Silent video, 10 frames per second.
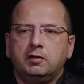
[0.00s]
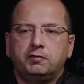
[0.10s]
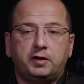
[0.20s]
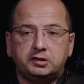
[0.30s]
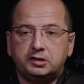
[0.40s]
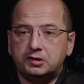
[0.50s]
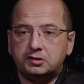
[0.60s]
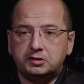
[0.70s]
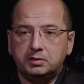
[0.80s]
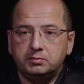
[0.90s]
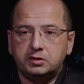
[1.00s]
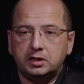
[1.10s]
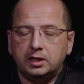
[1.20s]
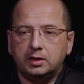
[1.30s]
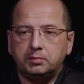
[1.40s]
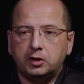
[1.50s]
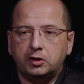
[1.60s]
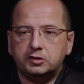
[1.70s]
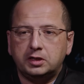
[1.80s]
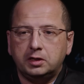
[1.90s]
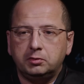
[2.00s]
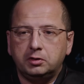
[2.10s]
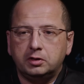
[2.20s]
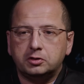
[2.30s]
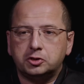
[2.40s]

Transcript: fuzzy systems uh, because they were